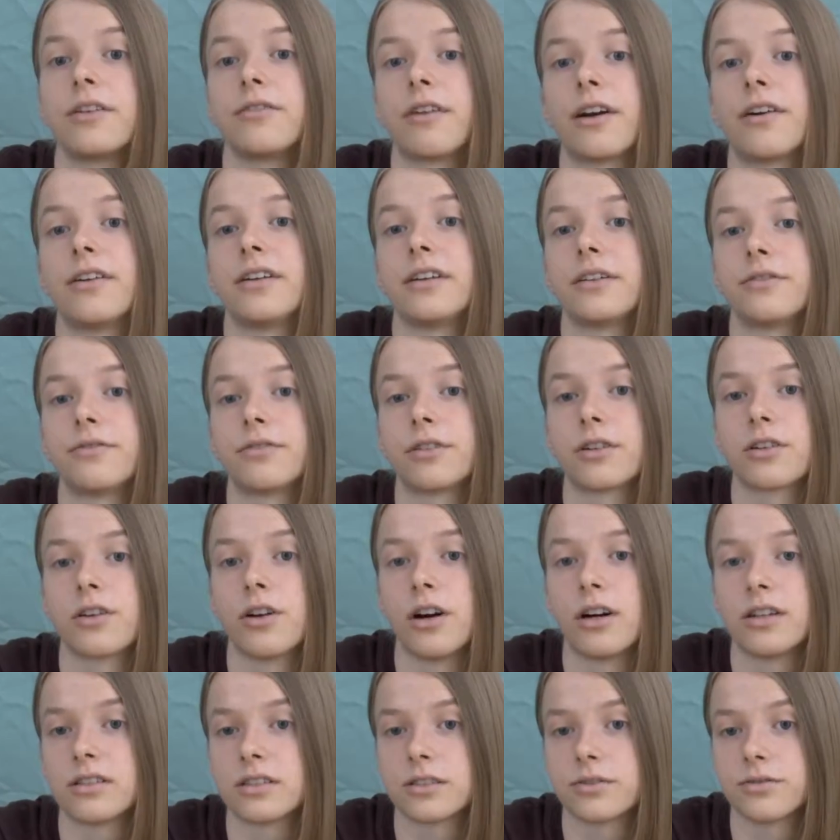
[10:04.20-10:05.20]
very different
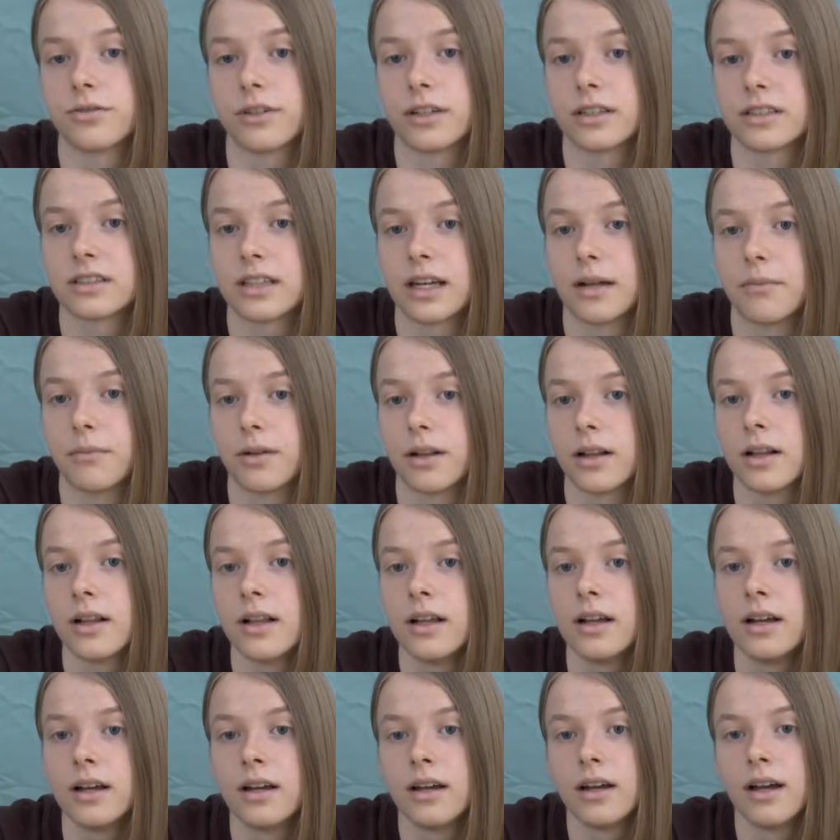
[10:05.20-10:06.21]
causes, for example.
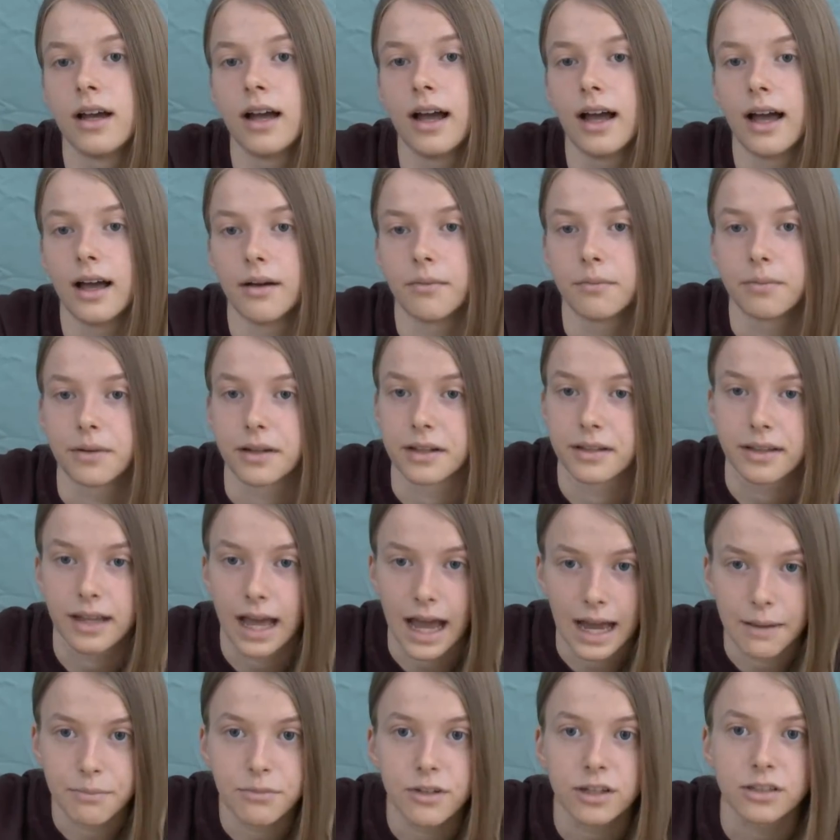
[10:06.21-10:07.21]
But
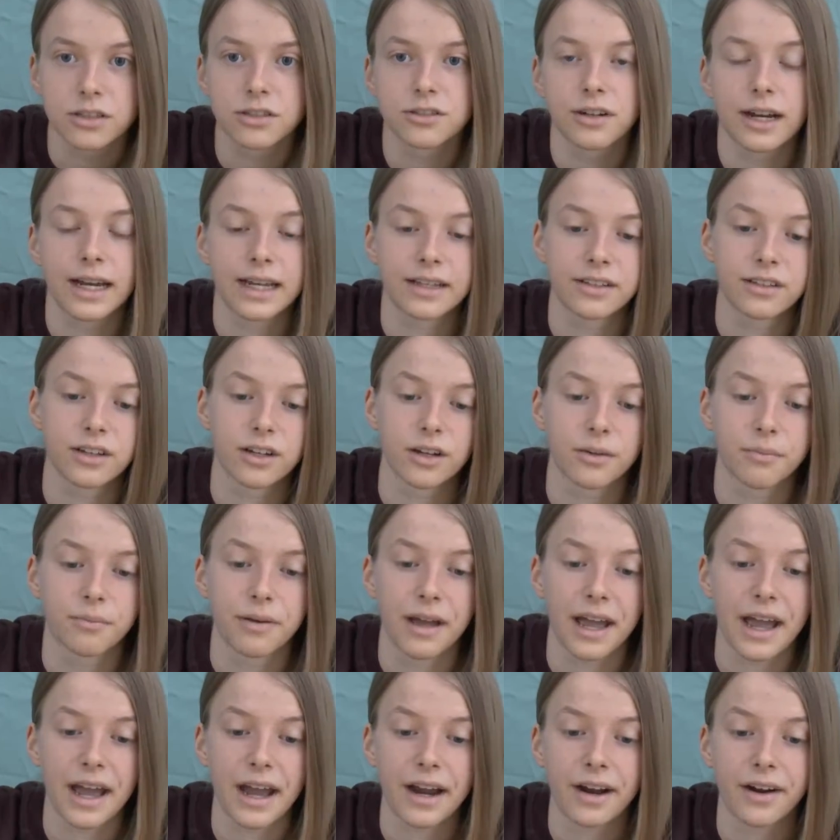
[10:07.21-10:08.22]
I'm not trying to
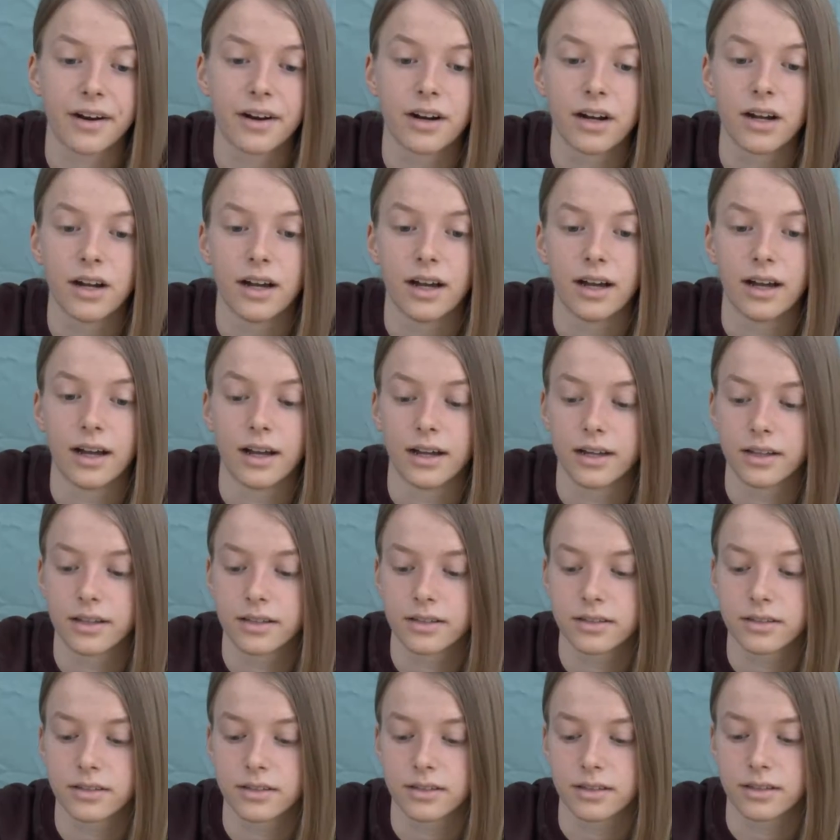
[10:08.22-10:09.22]
compare,
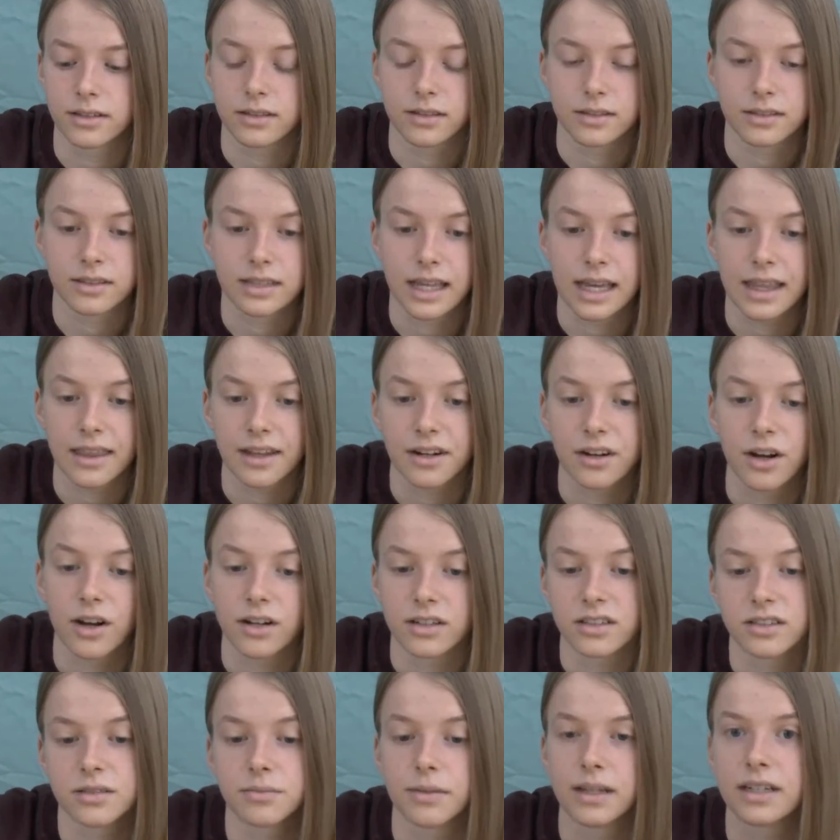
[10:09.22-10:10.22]
to say that
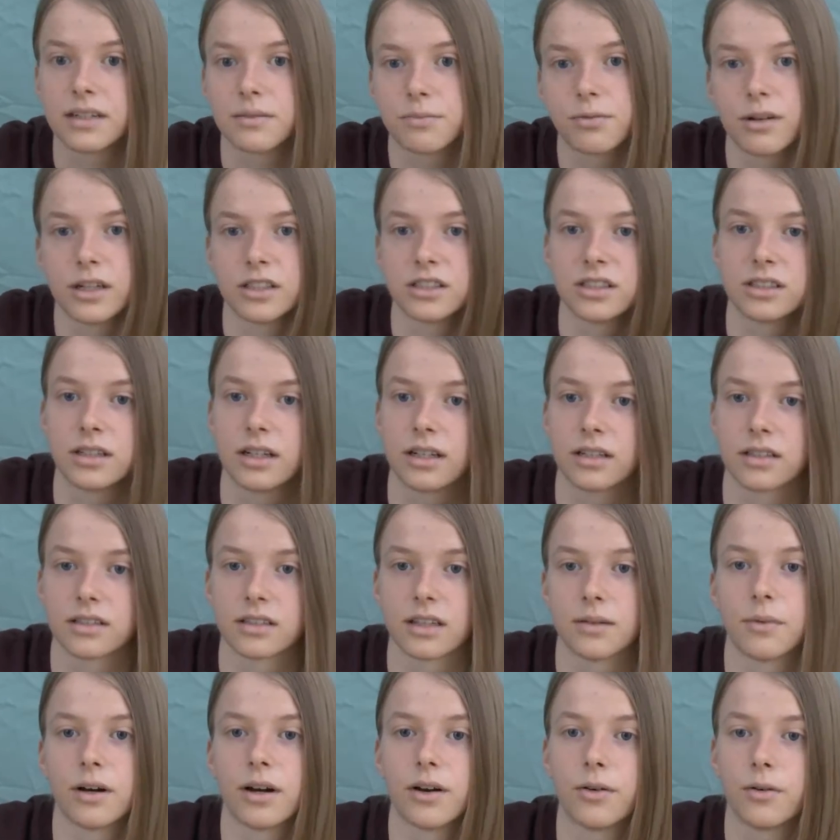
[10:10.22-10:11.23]
autism and depression are
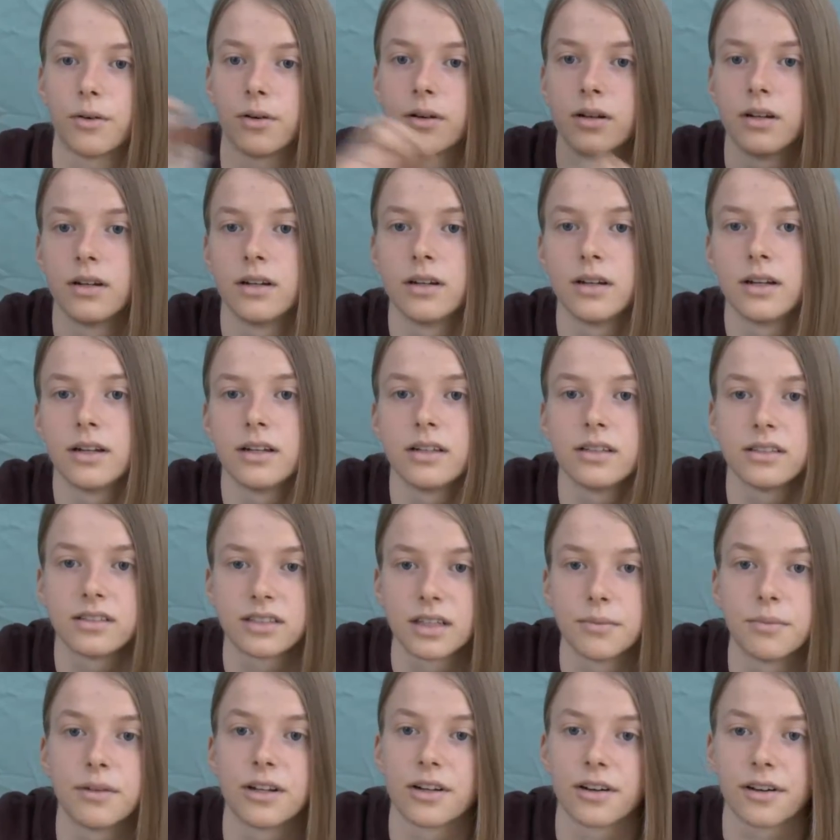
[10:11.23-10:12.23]
somehow
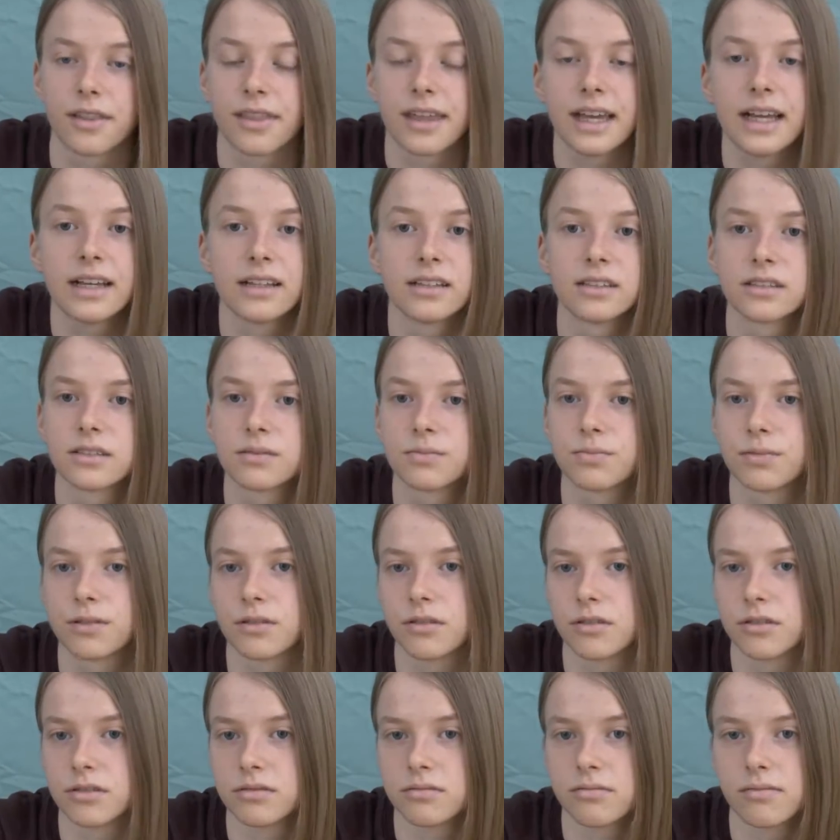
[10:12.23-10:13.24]
similar things,
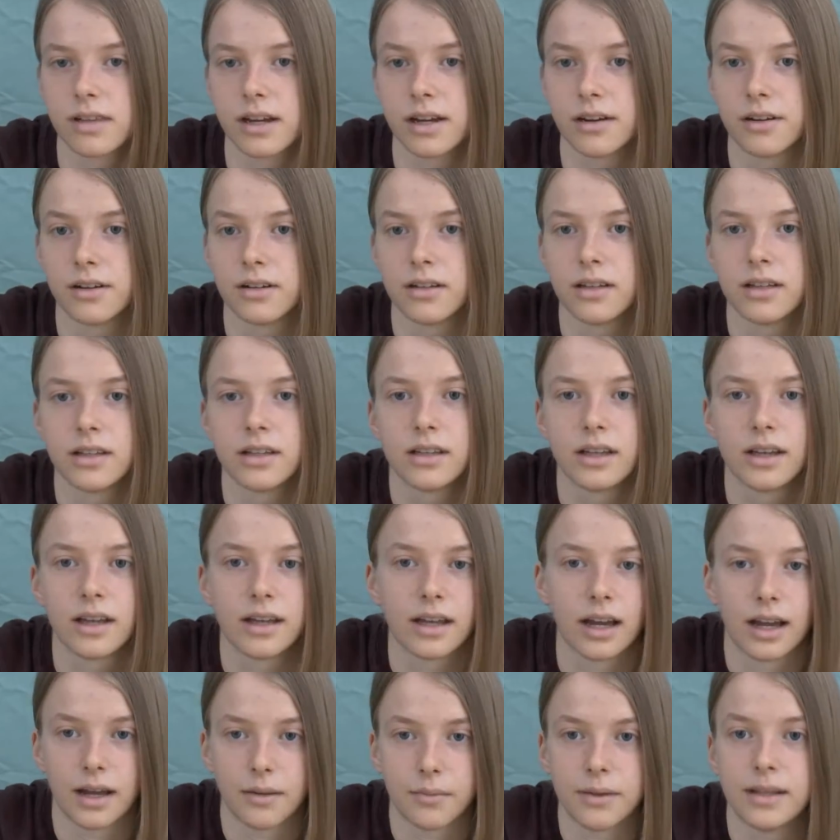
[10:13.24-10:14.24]
because
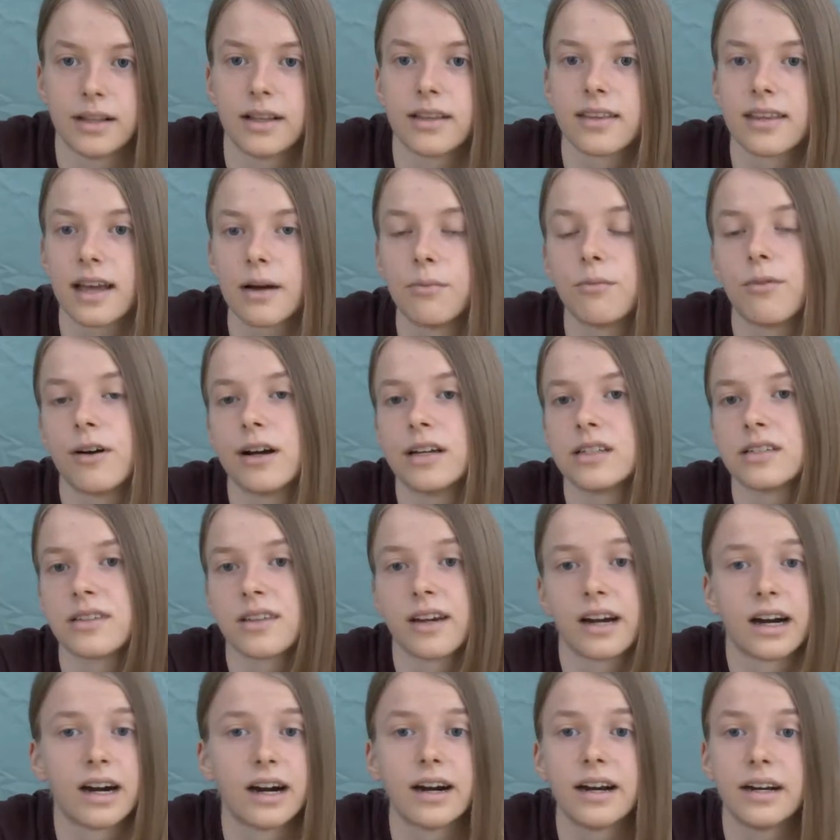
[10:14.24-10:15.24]
in some ways they
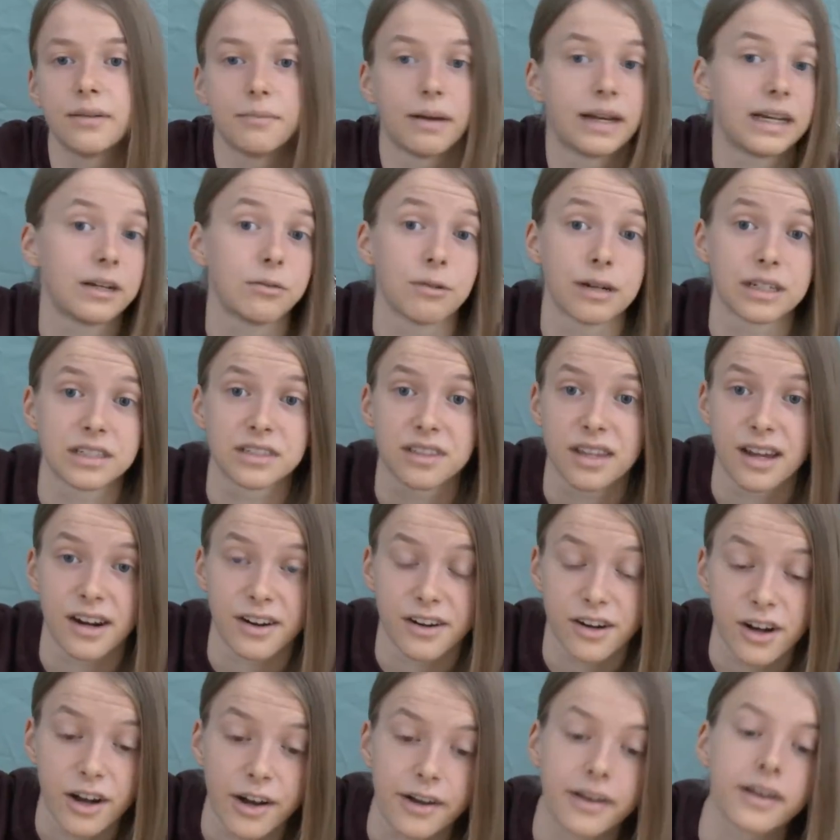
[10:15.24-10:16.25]
are, in many ways they
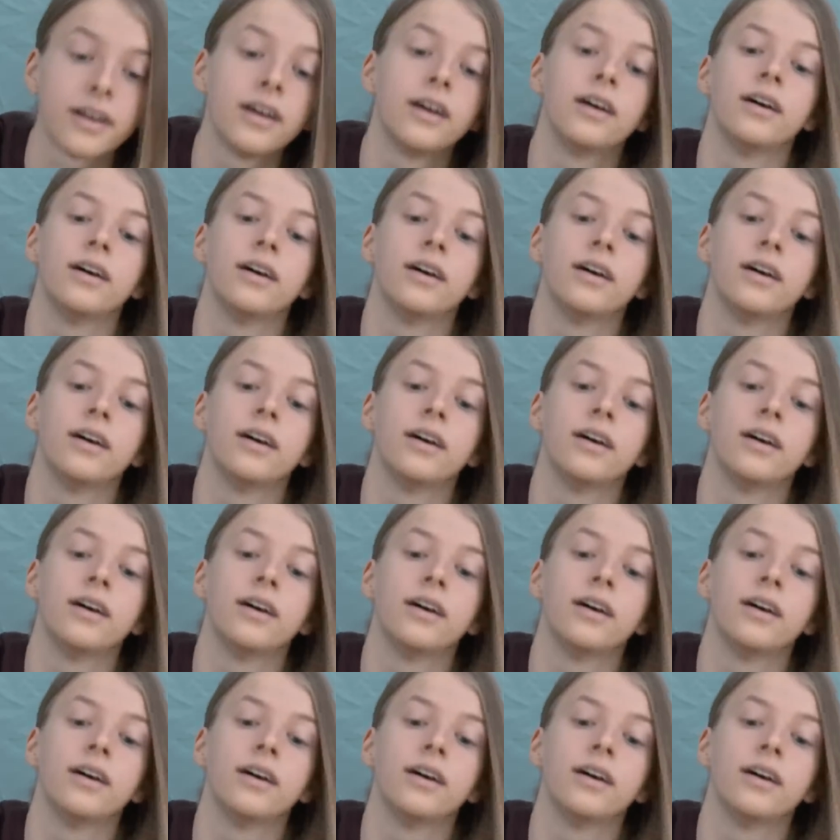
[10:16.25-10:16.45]
are not.